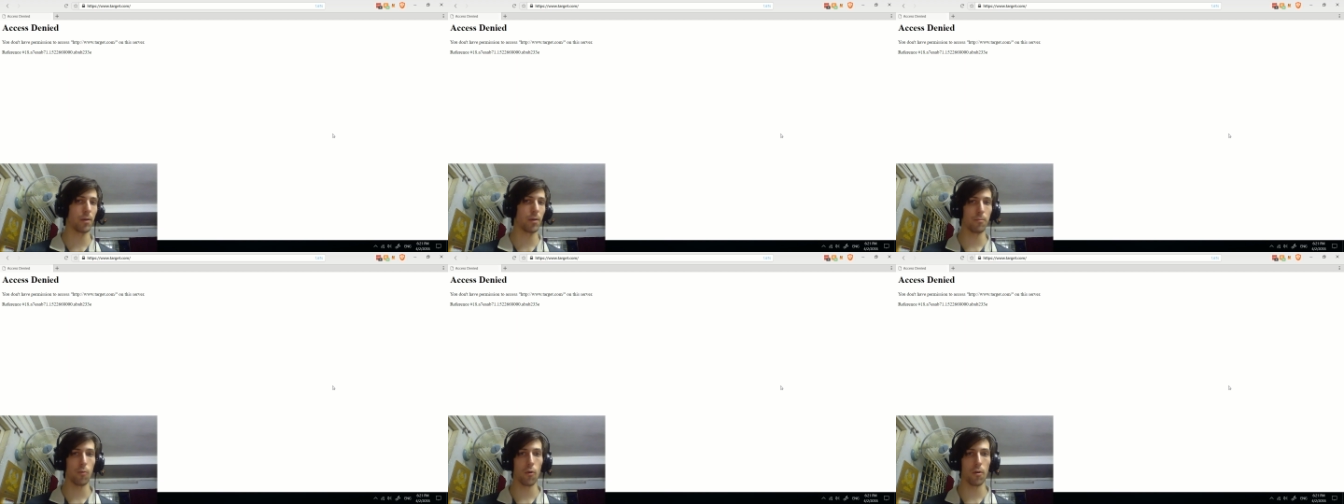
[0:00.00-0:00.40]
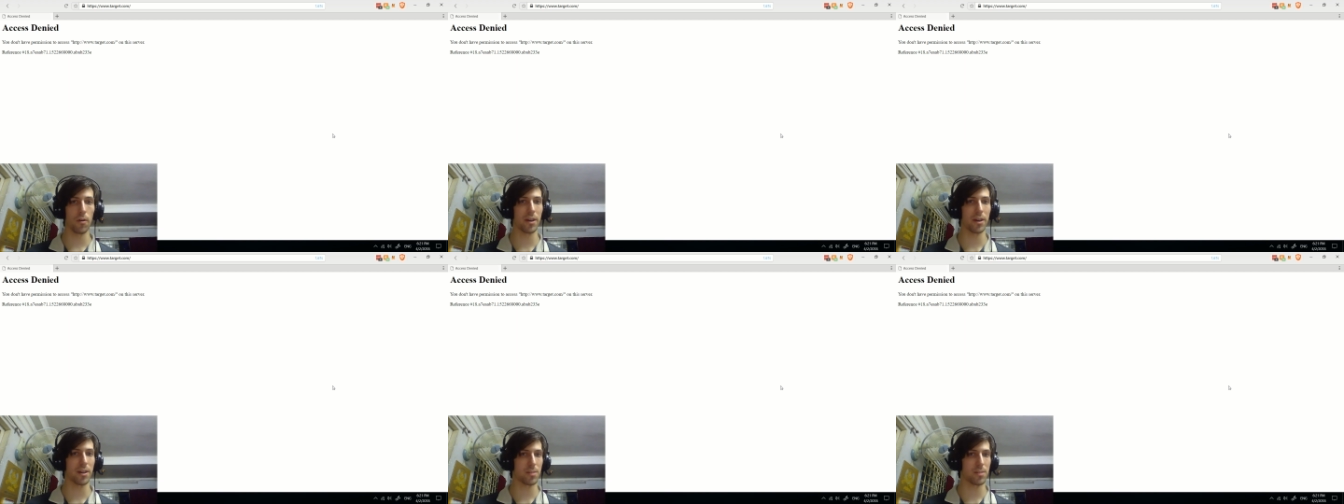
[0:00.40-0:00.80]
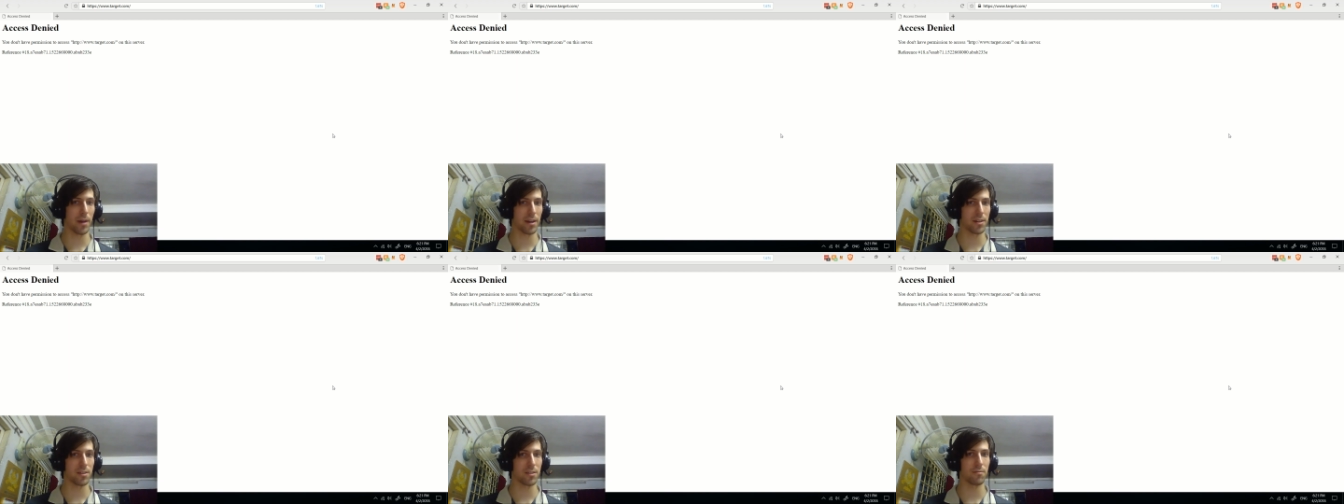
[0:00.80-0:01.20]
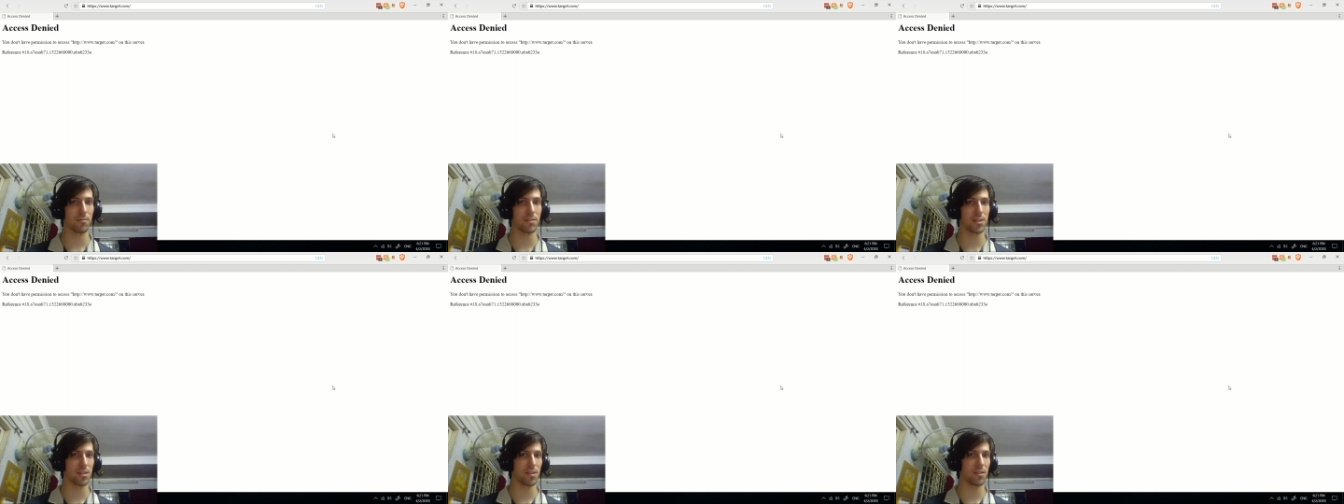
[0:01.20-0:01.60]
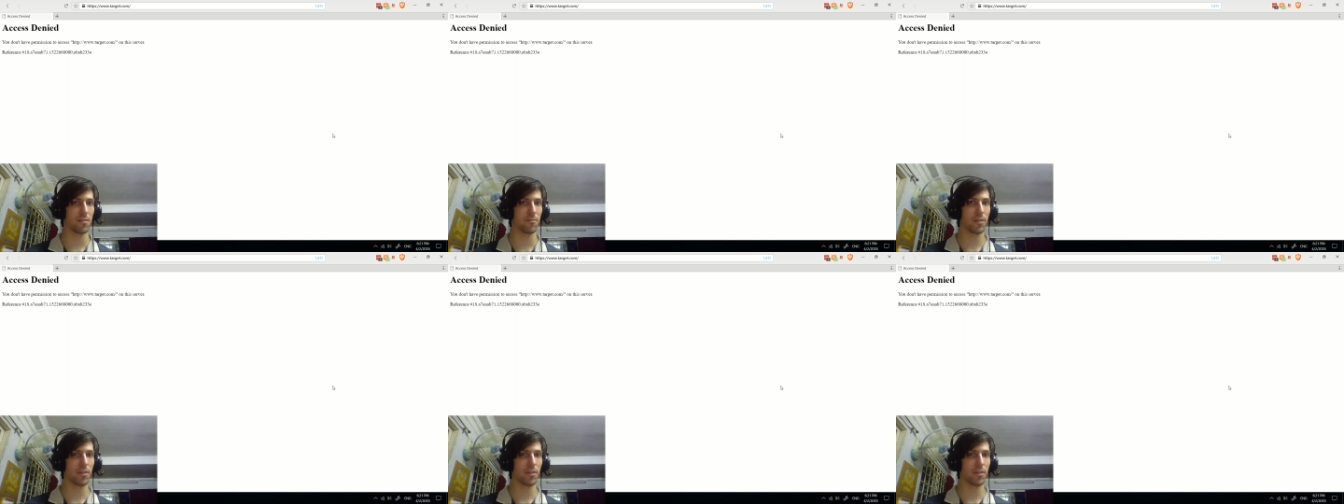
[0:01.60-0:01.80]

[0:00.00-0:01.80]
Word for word: but more expect to receive